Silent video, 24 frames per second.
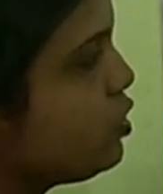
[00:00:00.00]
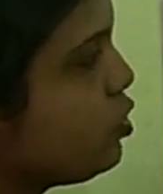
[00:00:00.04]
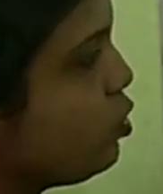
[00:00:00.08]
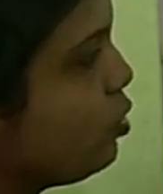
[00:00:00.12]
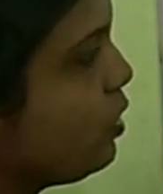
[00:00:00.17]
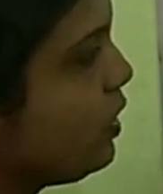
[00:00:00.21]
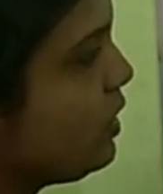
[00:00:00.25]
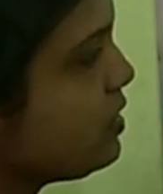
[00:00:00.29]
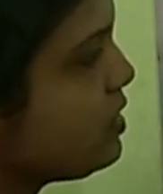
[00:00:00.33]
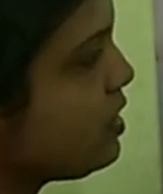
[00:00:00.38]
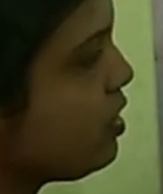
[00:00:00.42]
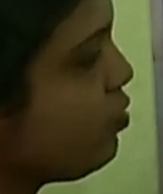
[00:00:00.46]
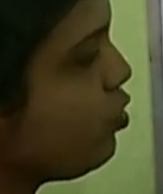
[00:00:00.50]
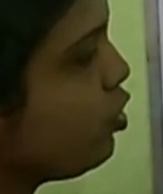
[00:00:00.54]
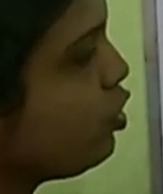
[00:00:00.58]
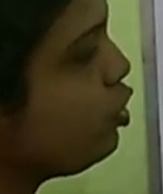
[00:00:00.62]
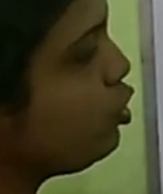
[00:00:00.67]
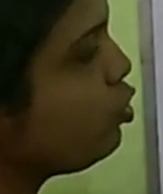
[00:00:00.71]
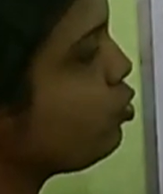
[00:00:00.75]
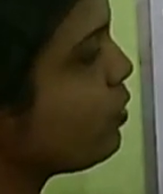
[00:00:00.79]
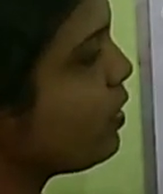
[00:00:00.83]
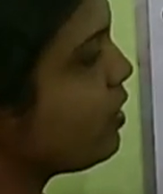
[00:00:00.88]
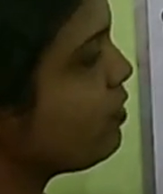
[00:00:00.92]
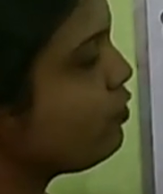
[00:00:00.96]
So OD is equal
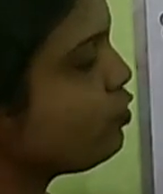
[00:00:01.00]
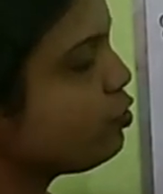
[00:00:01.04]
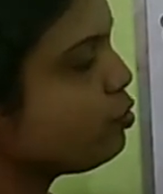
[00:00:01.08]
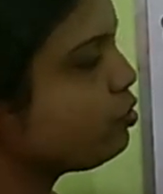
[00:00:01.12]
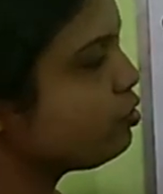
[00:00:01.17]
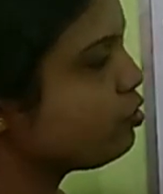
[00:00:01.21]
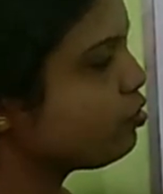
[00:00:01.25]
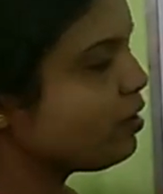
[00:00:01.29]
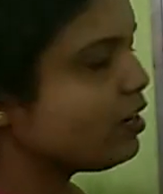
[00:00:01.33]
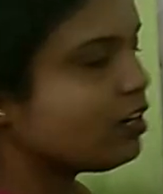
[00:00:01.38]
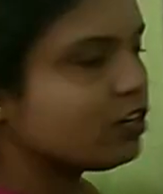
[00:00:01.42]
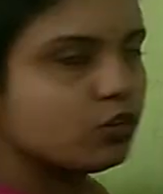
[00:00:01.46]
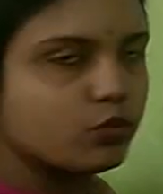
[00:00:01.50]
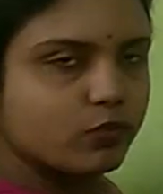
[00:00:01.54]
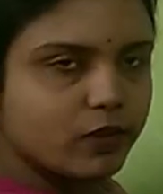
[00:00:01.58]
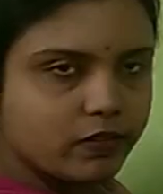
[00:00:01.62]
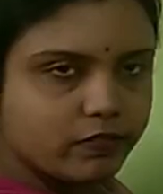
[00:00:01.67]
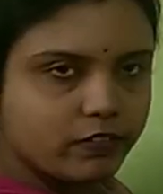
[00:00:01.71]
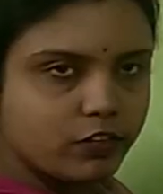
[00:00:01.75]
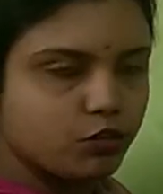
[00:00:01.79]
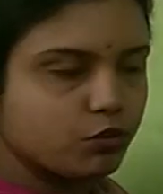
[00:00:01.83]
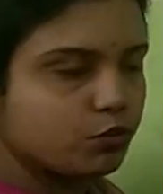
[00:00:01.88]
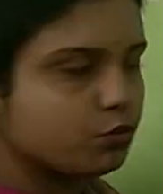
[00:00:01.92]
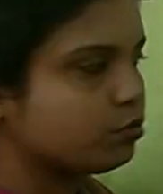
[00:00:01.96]
to 12 root 3,
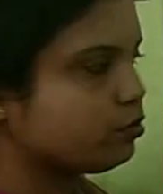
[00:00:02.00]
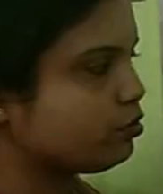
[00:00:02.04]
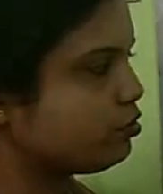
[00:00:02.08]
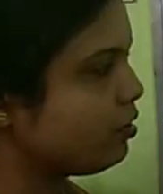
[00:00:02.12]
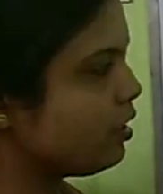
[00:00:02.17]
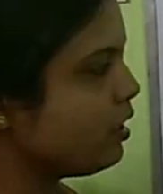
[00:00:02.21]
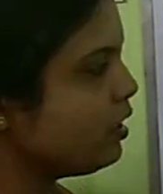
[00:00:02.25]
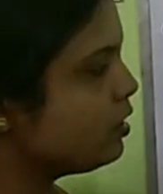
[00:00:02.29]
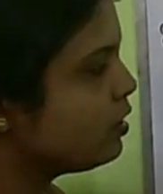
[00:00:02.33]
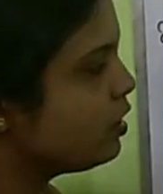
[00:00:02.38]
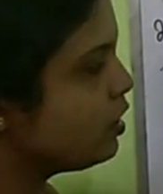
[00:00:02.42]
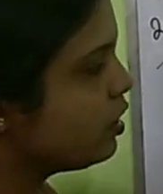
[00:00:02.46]
12 into root 3.